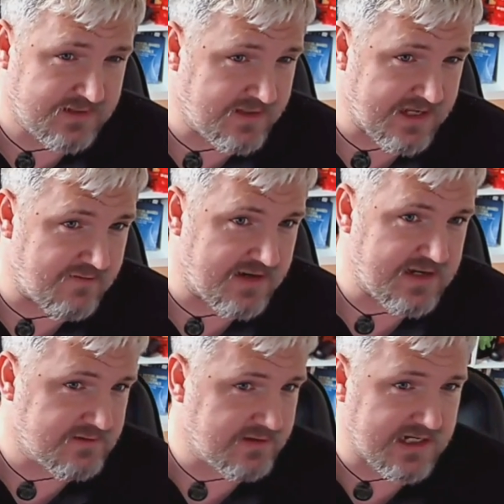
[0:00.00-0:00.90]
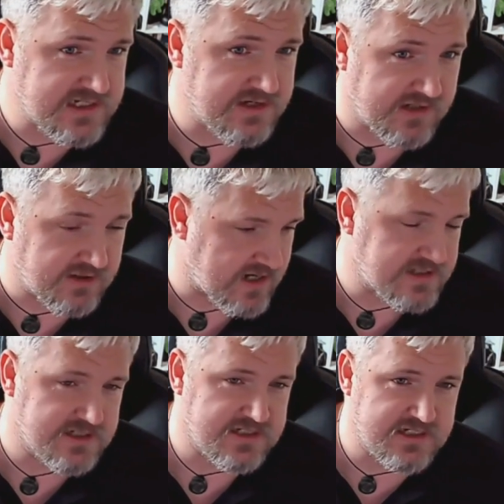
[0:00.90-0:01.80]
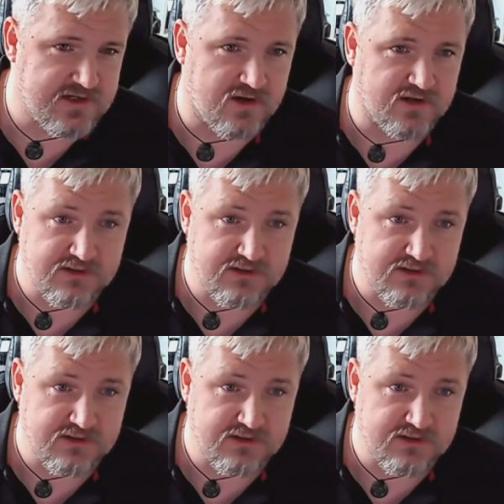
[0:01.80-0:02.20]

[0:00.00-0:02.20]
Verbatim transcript: in theory, unless it regresses, it's not.